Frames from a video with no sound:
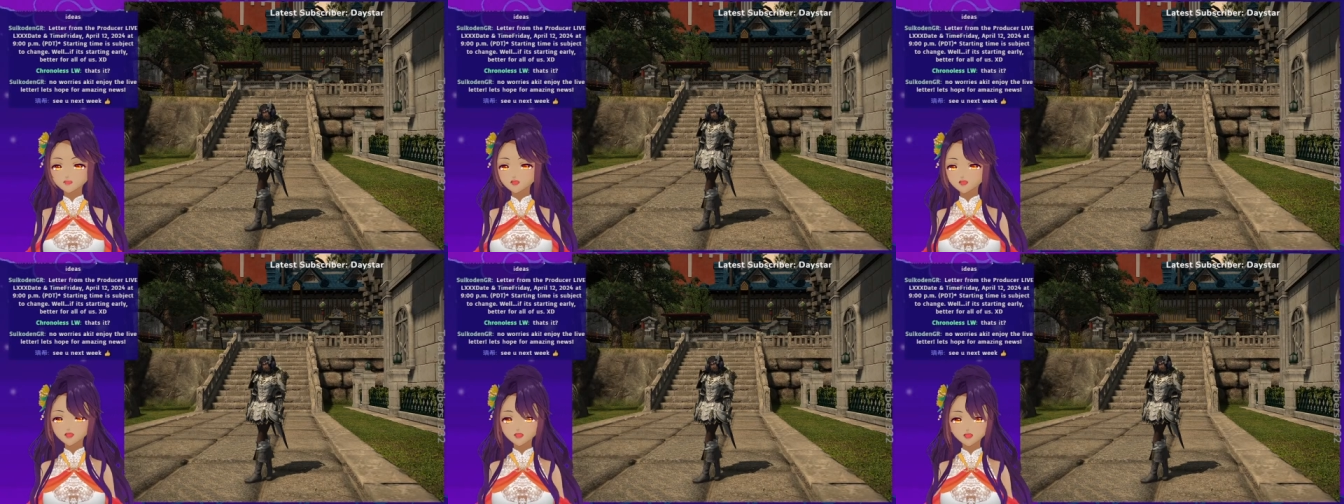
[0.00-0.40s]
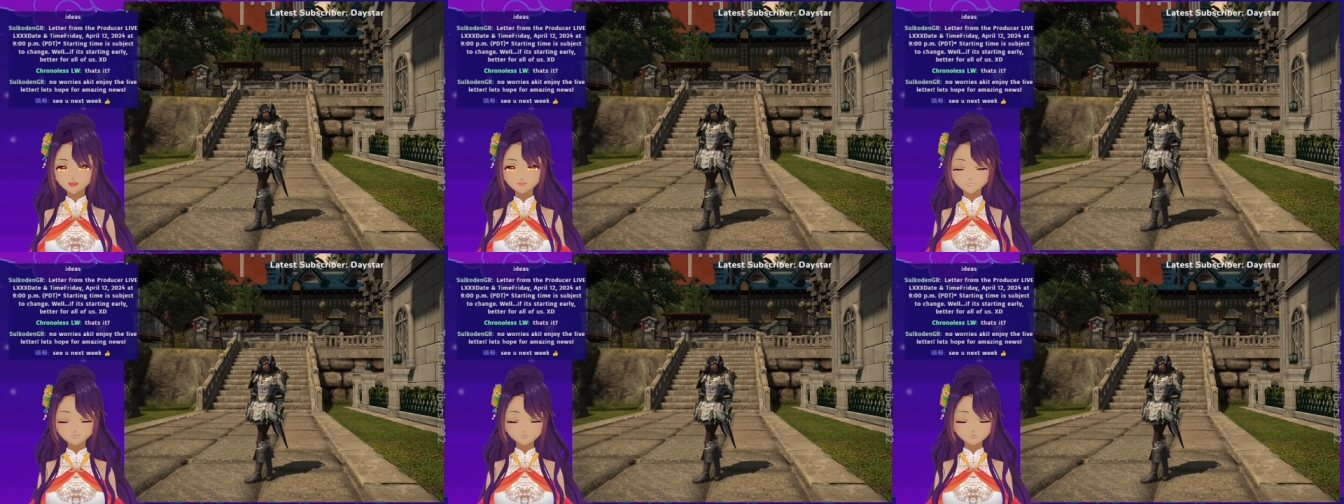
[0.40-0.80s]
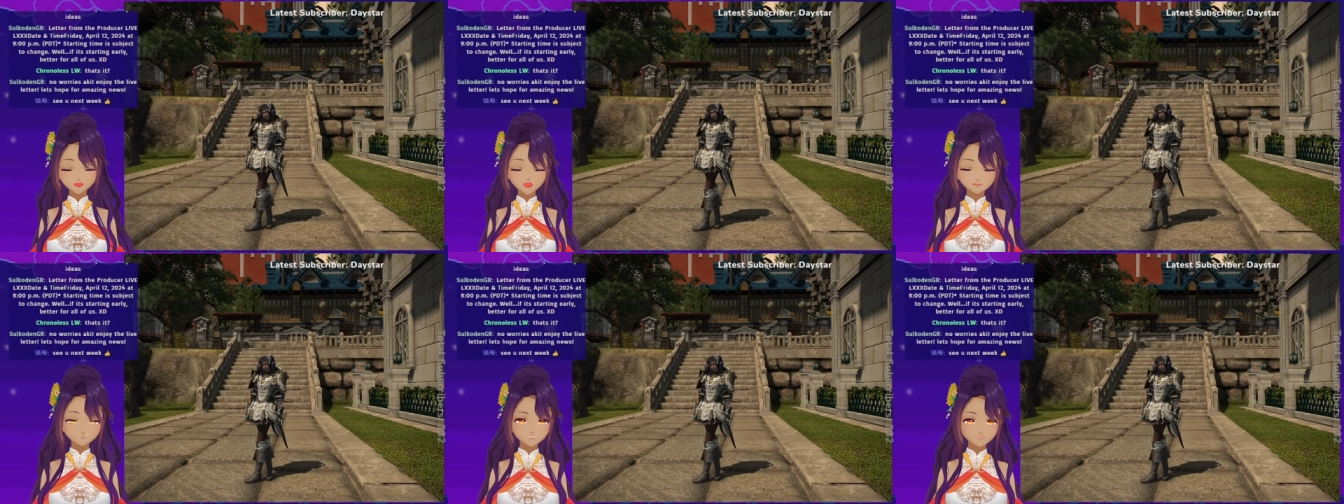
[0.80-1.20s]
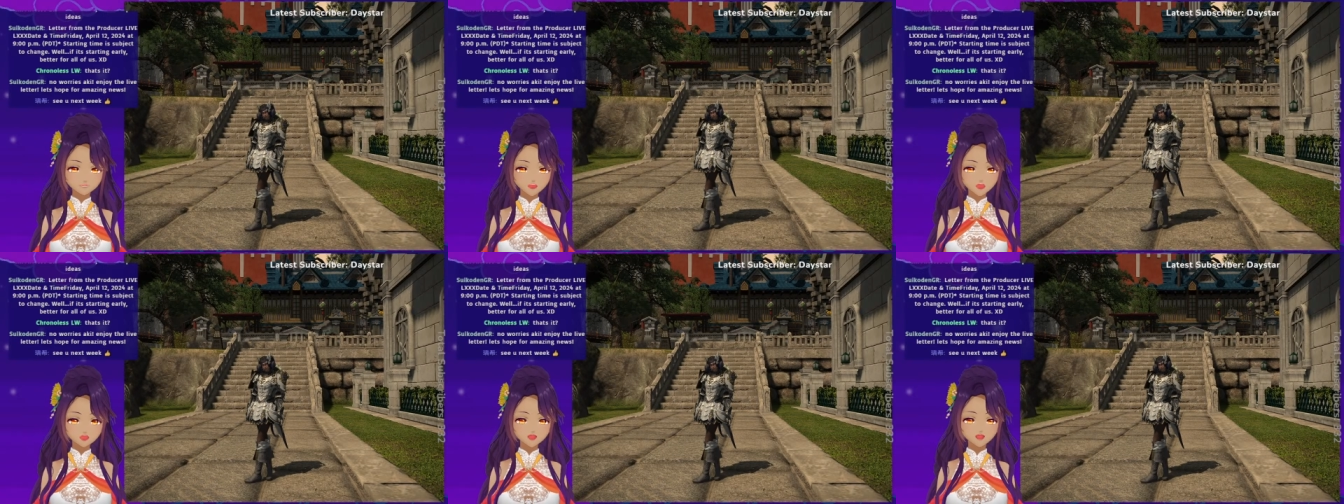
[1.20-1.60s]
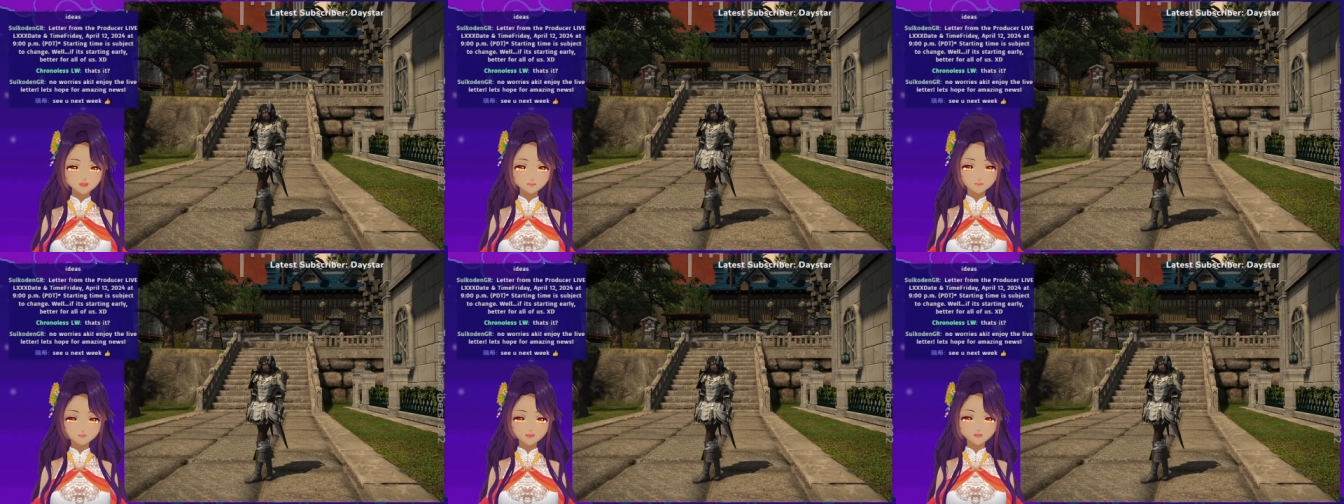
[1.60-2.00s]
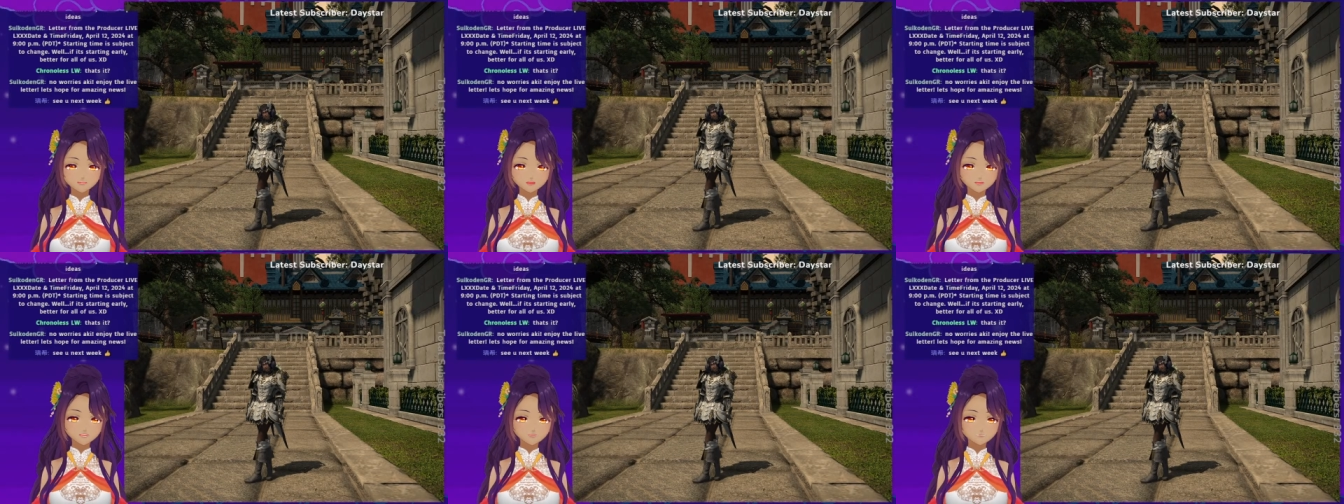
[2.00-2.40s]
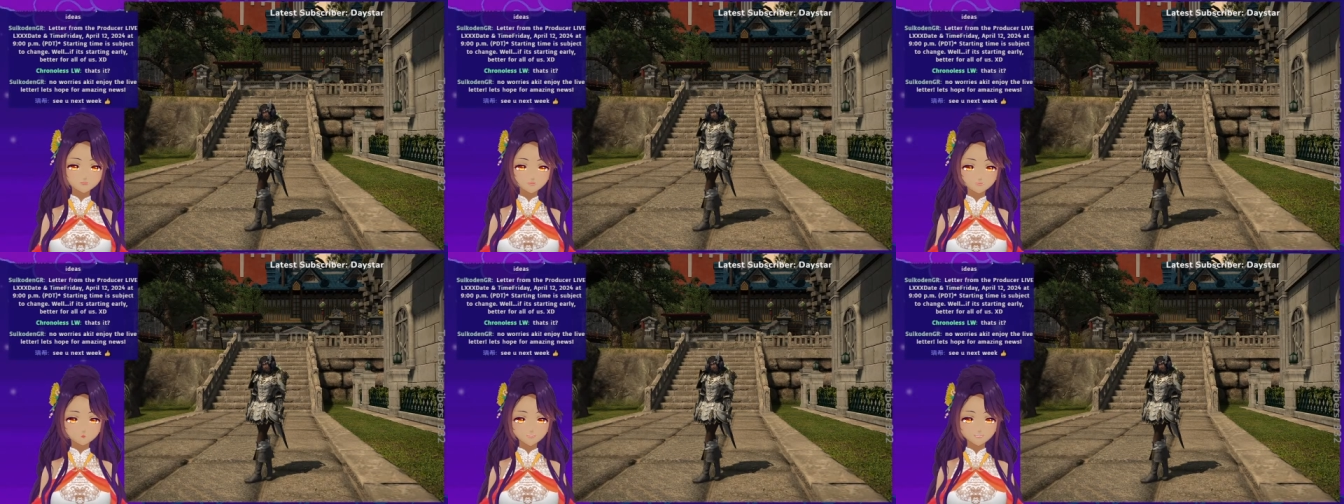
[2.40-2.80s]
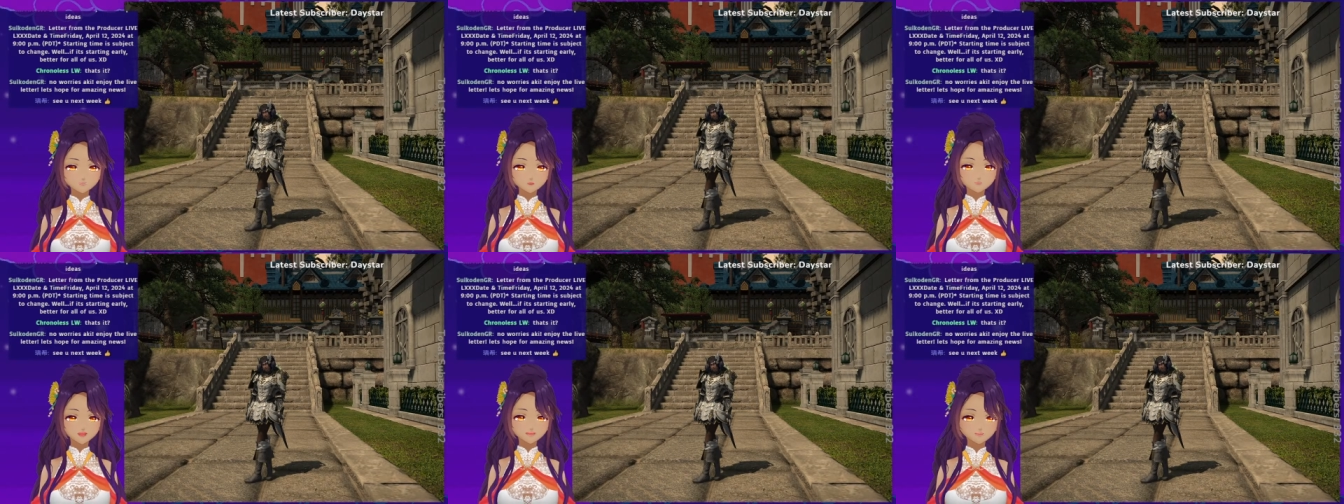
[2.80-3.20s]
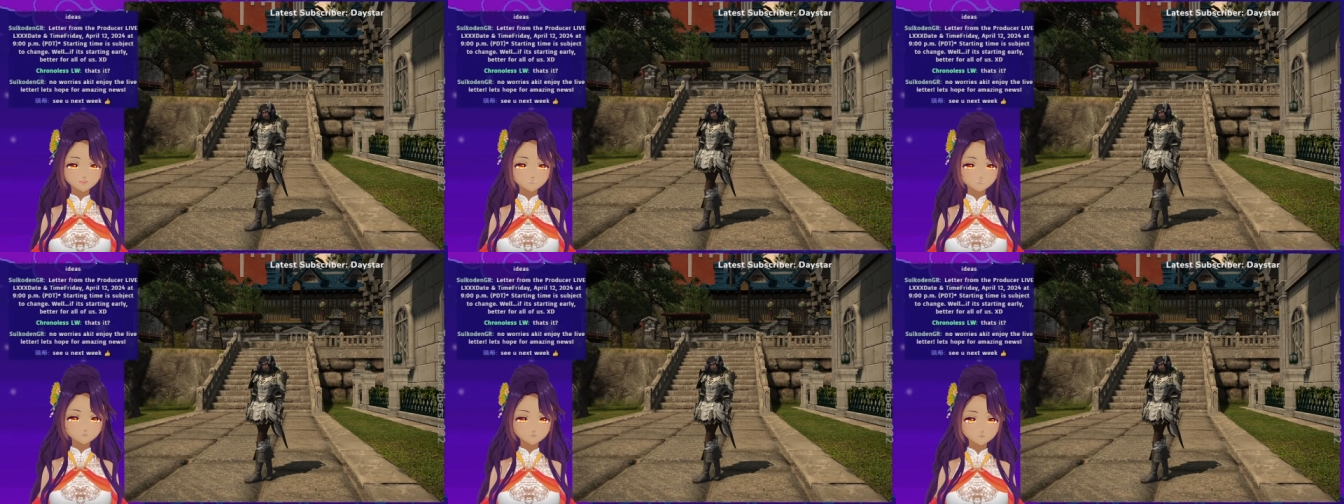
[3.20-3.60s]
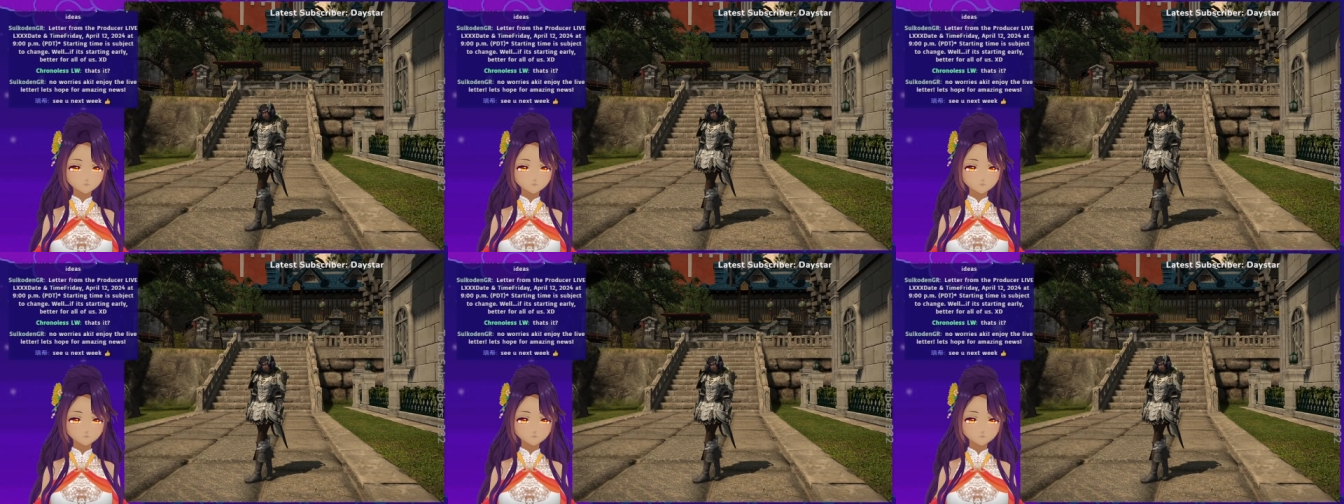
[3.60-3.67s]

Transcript: And also ring that bell so you know when I stream next.